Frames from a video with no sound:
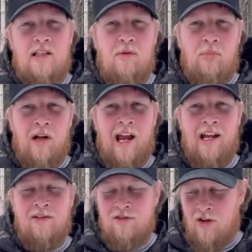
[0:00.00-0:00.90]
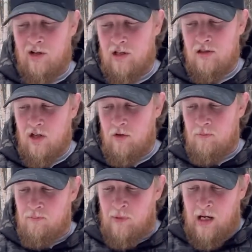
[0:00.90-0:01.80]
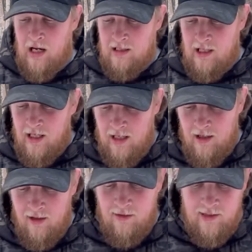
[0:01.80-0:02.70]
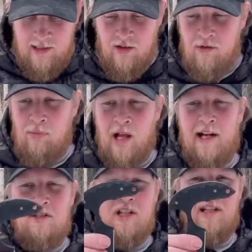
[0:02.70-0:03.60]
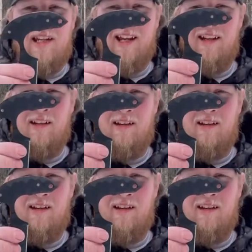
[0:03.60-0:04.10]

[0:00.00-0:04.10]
to put handles on it. So I did. These are the black G10,